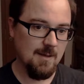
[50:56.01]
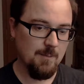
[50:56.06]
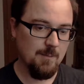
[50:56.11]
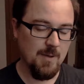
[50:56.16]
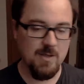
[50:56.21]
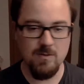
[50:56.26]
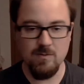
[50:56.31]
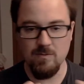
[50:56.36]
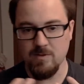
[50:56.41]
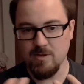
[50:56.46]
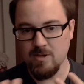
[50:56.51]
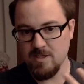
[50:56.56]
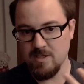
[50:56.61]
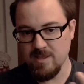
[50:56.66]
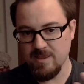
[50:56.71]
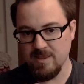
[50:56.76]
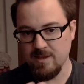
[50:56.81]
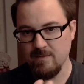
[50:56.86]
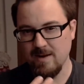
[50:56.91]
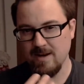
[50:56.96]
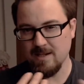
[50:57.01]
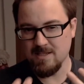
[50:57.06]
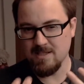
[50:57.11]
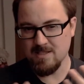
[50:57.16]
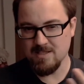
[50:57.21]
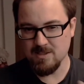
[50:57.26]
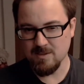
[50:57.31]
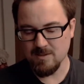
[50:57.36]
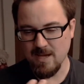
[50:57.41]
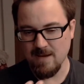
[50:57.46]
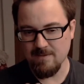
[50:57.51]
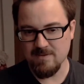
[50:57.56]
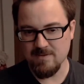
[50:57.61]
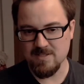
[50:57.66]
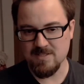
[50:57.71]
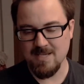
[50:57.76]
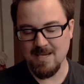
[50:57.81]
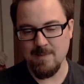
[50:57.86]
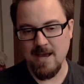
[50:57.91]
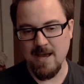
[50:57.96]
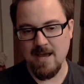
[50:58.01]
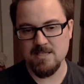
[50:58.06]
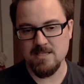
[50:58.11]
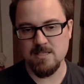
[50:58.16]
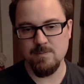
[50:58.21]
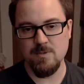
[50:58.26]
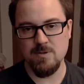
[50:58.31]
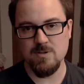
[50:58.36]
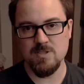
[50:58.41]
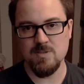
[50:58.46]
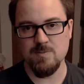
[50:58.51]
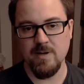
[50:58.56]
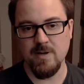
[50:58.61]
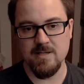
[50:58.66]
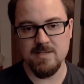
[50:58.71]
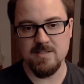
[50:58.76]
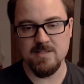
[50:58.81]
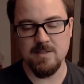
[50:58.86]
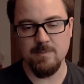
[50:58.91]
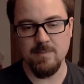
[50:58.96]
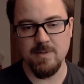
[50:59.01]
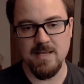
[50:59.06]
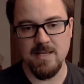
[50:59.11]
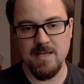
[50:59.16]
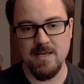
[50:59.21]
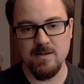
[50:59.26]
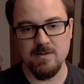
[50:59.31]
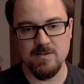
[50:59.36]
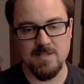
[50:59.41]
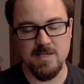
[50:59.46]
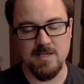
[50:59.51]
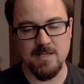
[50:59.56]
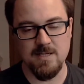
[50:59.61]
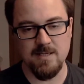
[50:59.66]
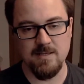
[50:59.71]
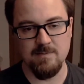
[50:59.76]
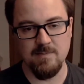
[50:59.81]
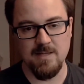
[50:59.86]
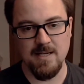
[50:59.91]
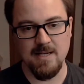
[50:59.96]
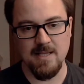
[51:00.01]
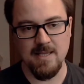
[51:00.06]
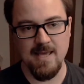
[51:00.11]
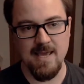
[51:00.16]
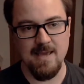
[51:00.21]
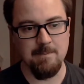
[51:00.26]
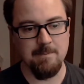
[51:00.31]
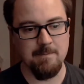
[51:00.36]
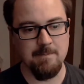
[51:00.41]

but you could theoretically still have the same attribute spread as somebody else in a game.